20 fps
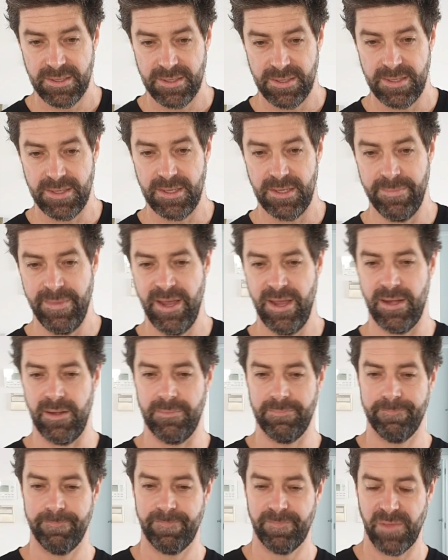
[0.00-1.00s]
Ah man,
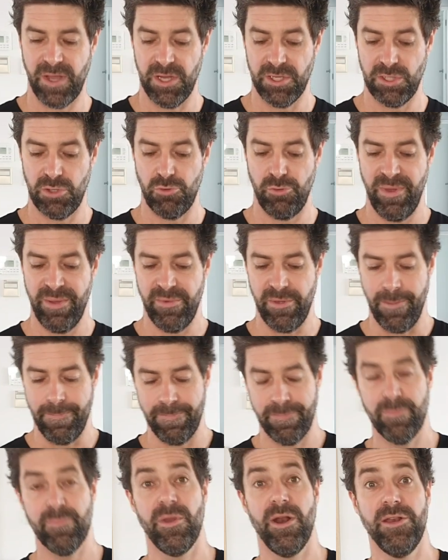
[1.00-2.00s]
I should remember,
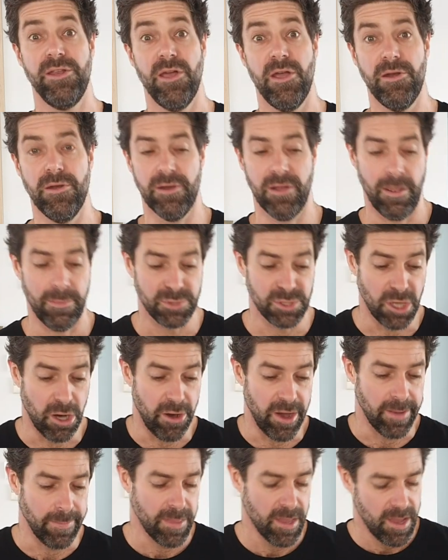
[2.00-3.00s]
but I don't, I'm
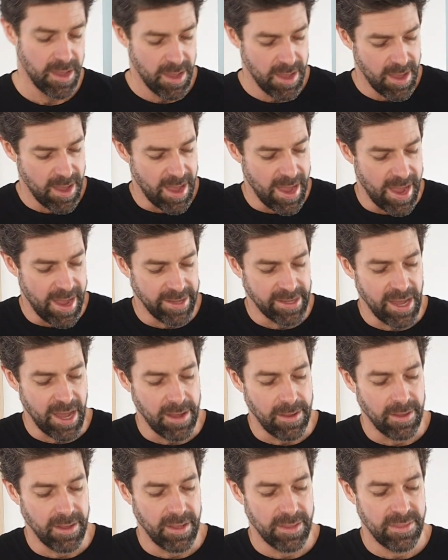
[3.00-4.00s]
sorry. Okay,